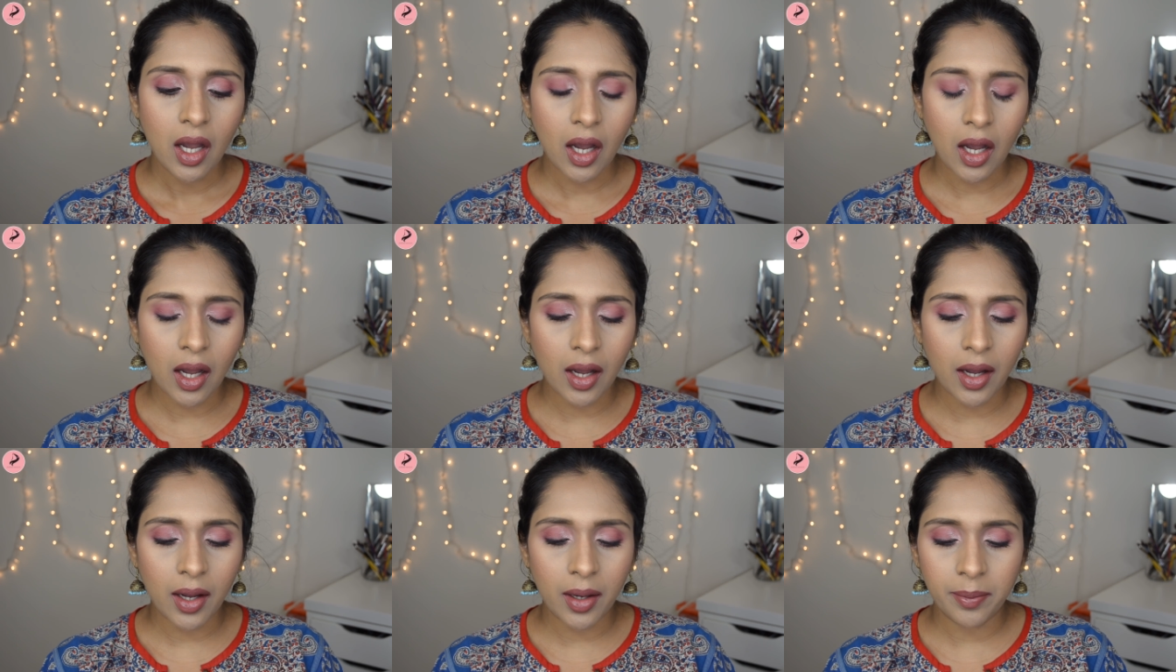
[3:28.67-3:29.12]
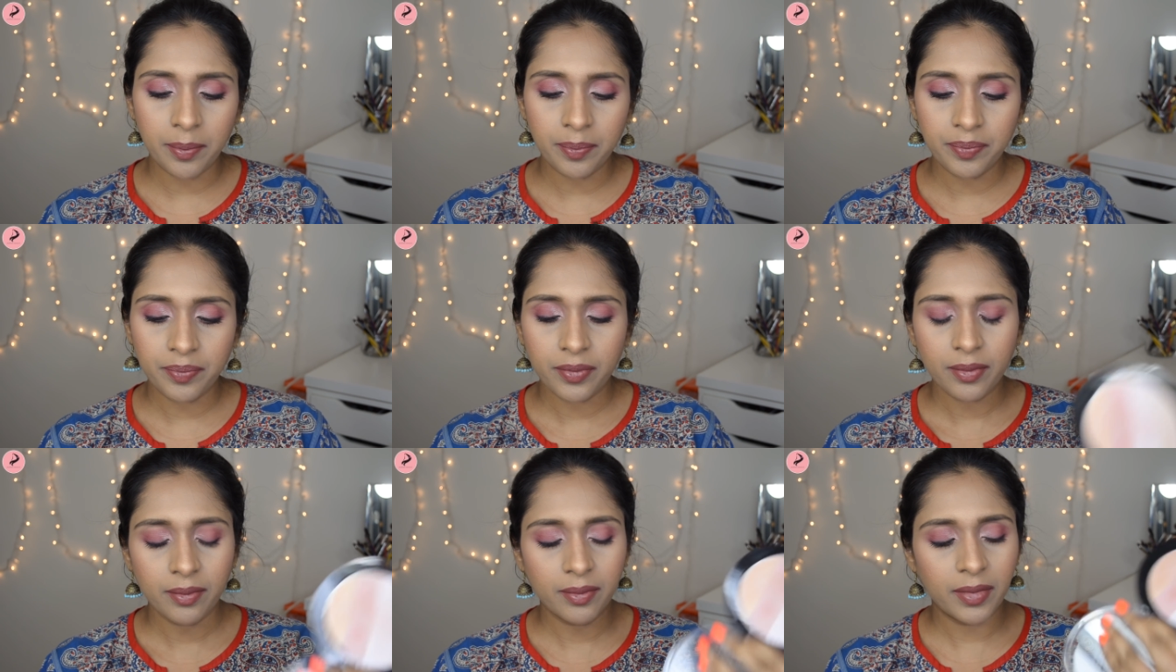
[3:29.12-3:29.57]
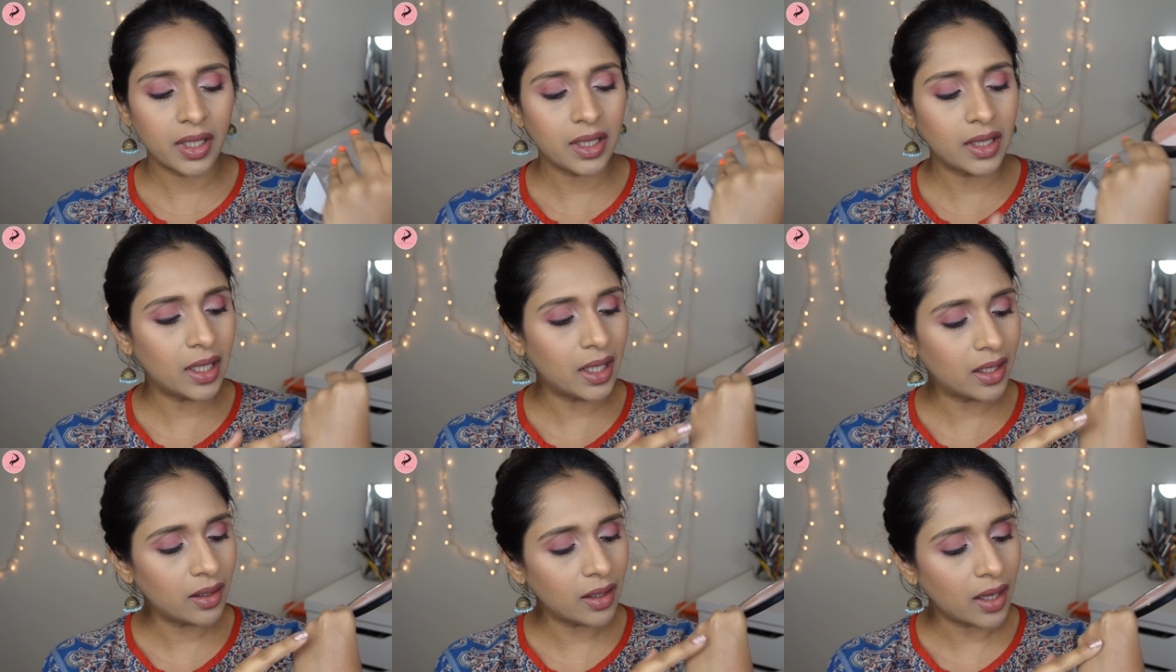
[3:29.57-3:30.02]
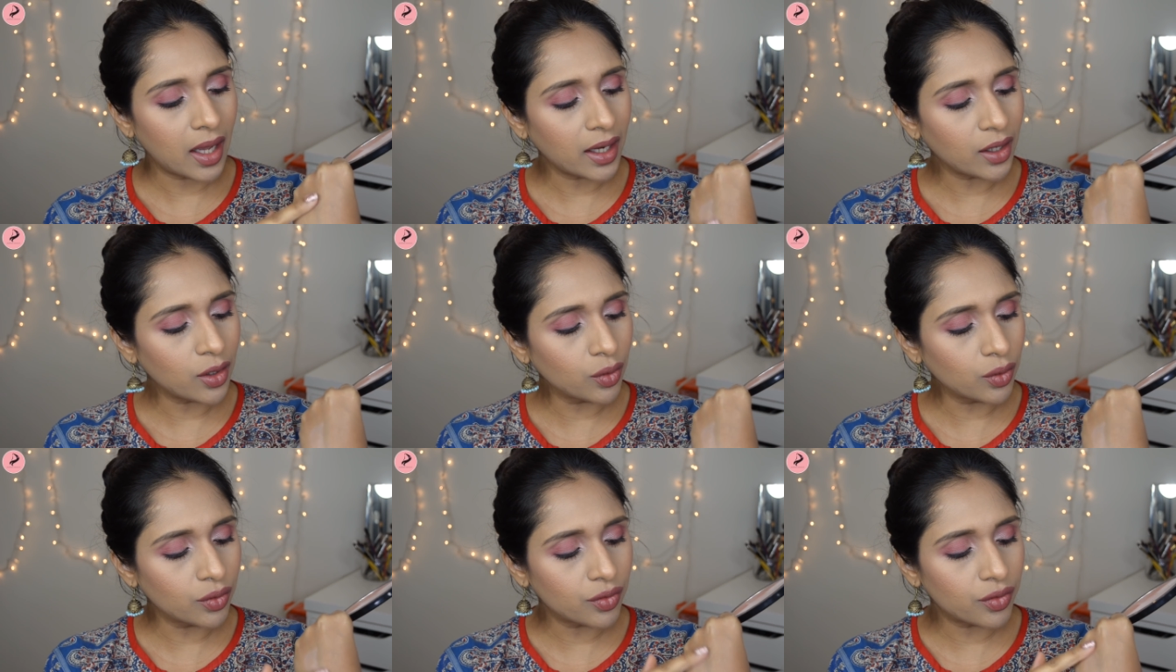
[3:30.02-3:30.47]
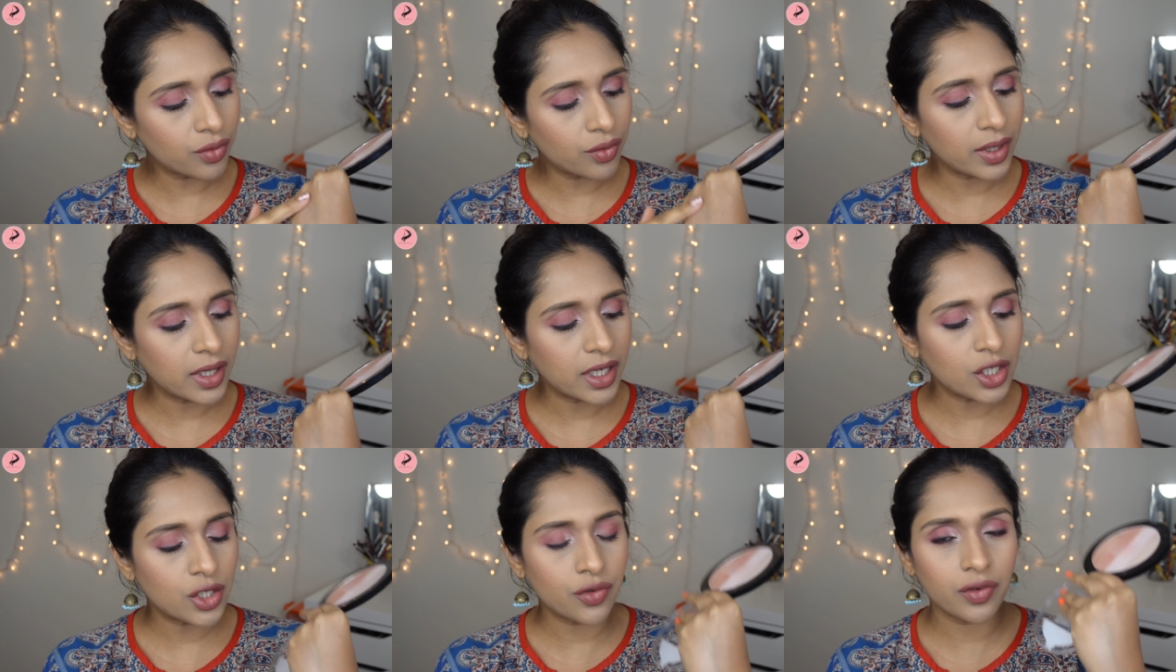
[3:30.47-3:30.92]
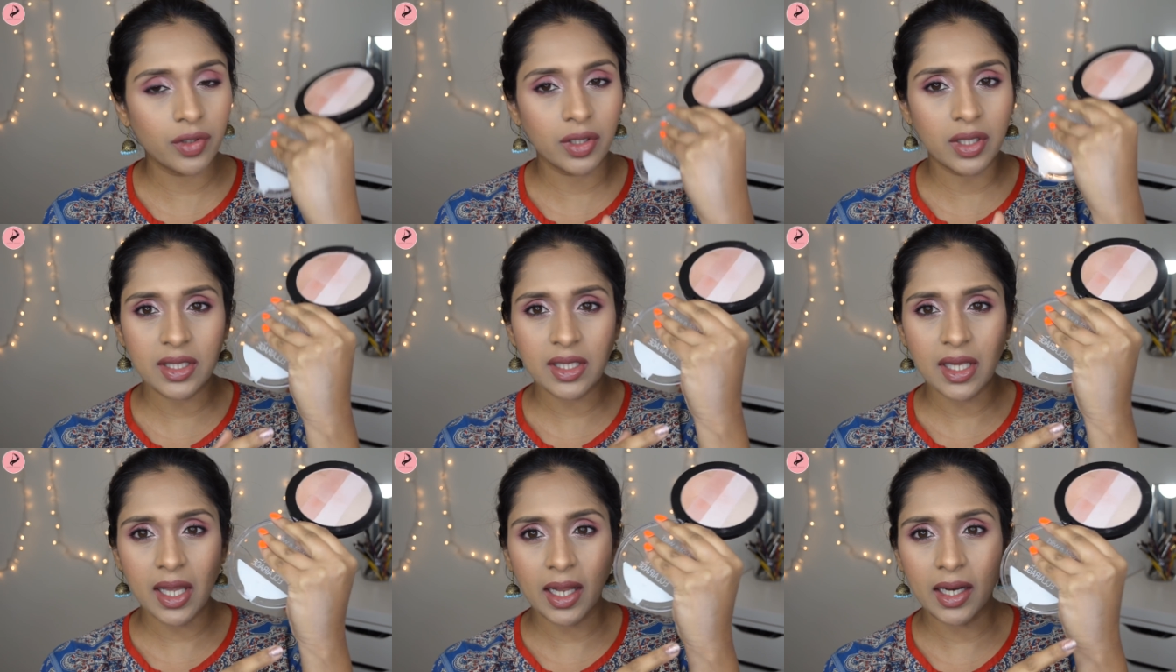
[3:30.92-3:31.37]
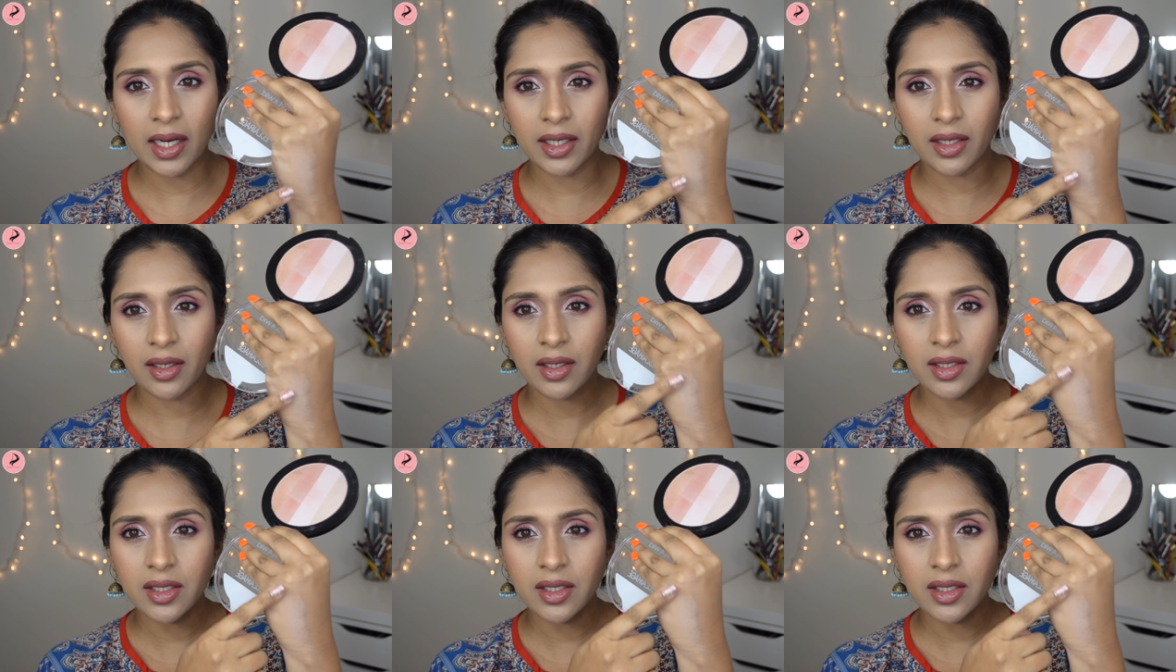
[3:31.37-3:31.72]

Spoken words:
but then I don't reach for this highlighter.